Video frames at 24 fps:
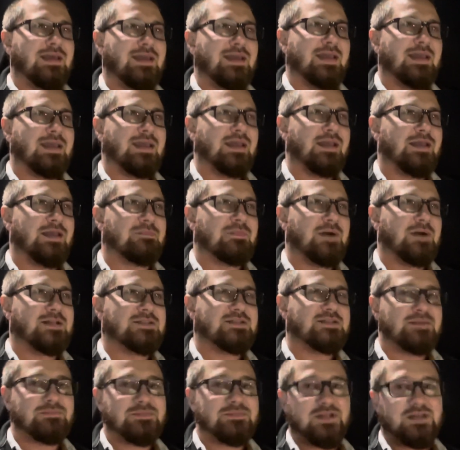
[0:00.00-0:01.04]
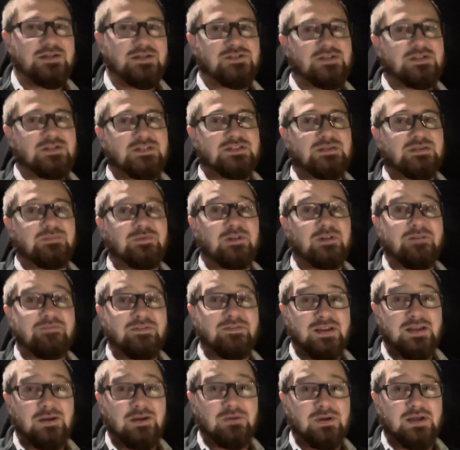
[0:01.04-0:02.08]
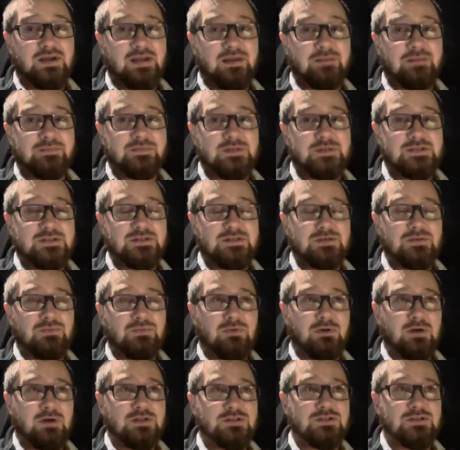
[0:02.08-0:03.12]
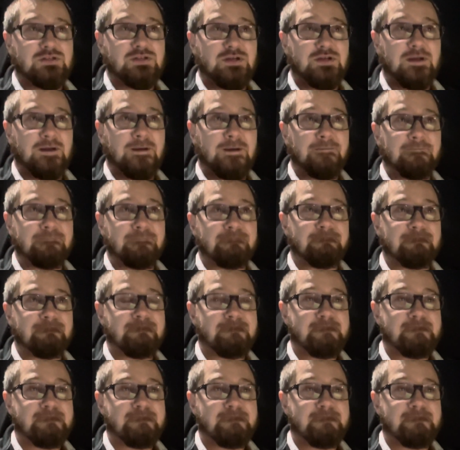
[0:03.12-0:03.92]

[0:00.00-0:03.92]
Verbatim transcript: and my temptation is to play video games, watch um,